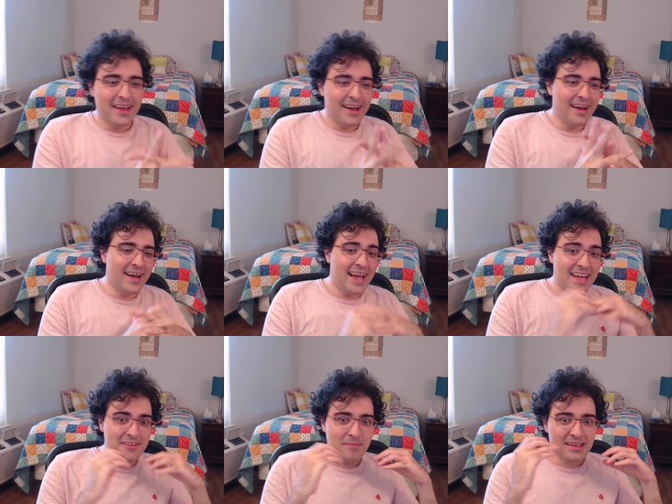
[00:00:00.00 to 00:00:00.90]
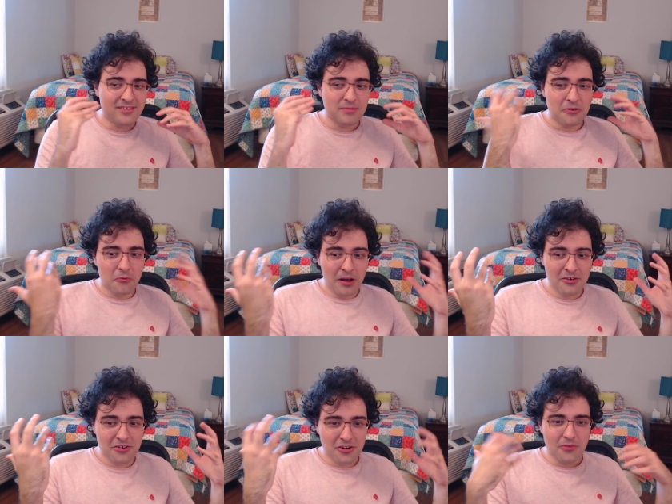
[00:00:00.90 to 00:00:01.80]
And it makes me
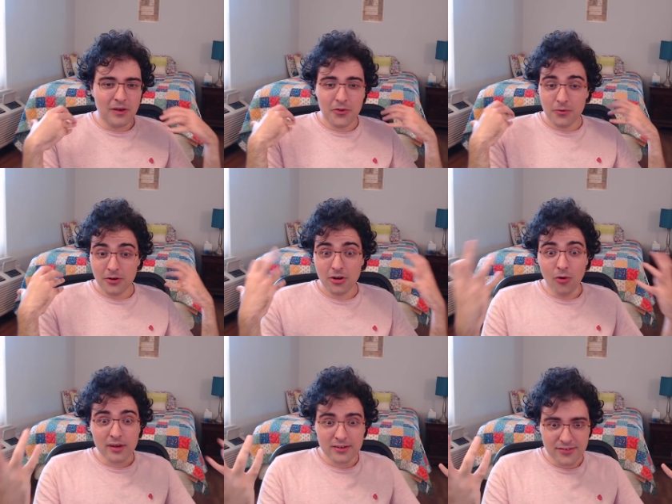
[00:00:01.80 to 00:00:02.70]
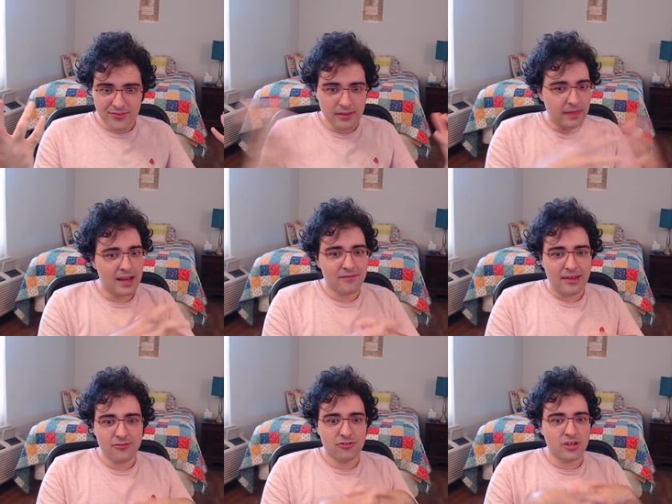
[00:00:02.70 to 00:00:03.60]
wonder whether we're going to see that
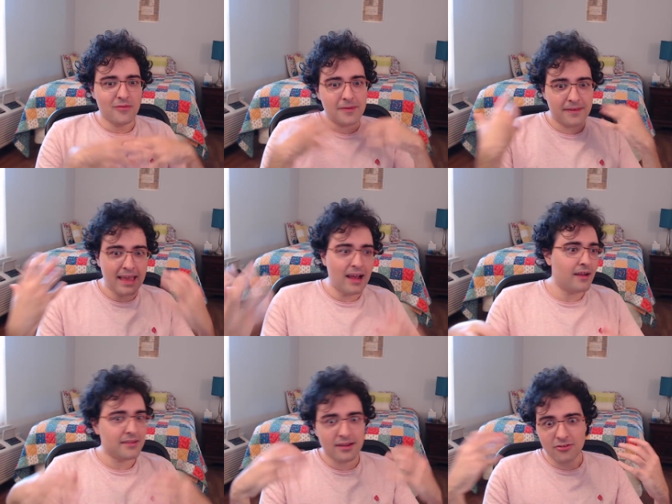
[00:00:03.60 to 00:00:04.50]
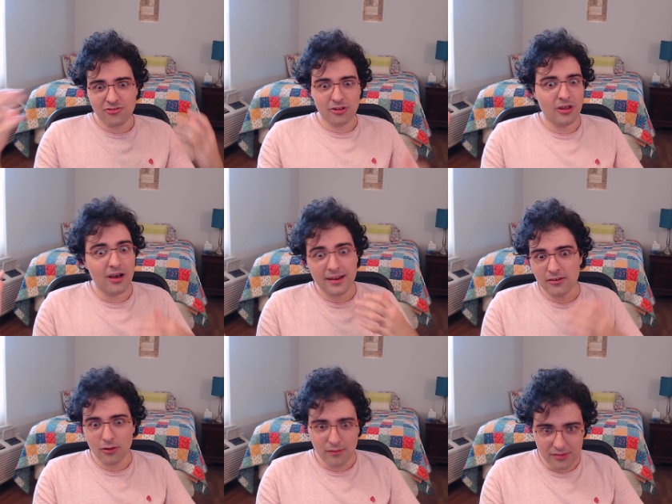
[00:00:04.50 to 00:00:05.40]
eventually with Kaladin and Shallan and
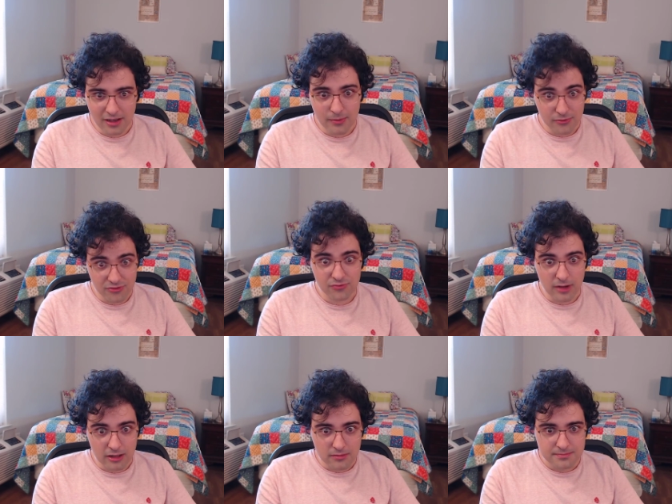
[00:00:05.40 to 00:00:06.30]
all of the others as well.